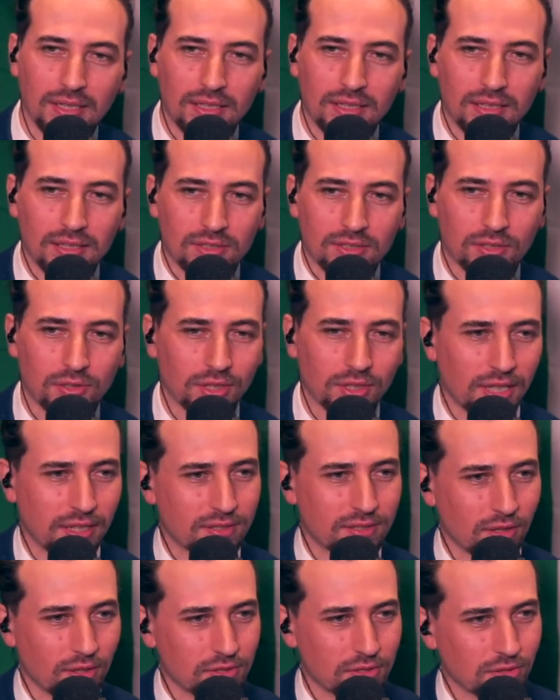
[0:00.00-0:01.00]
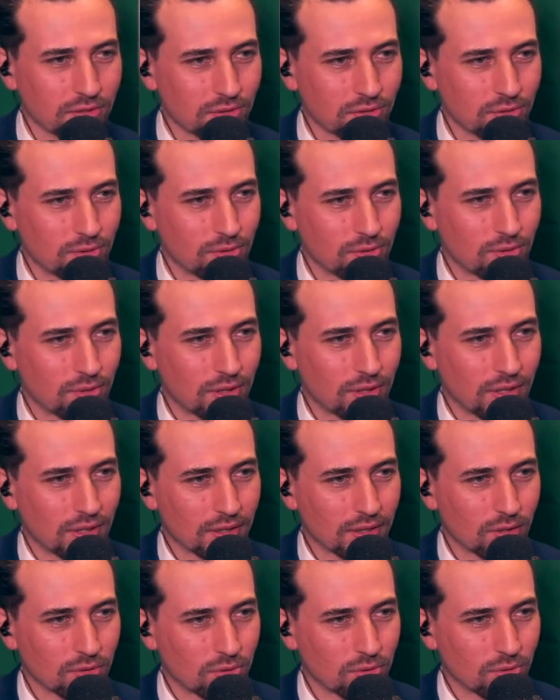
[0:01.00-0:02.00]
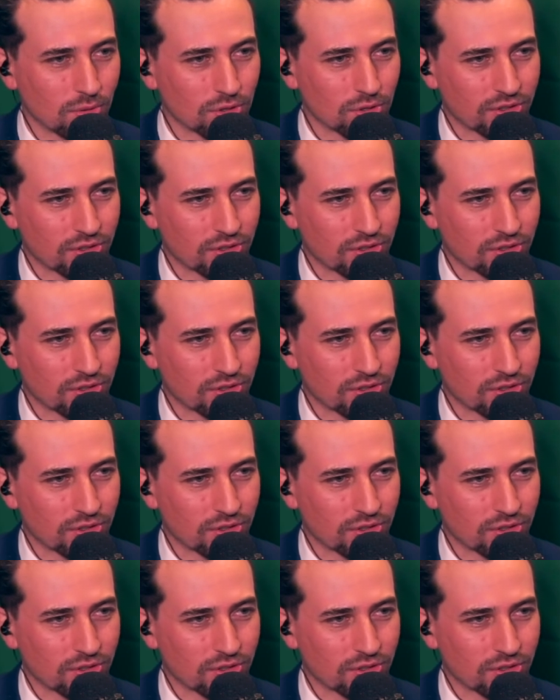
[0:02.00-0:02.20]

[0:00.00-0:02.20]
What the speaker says: So do you guys also do go to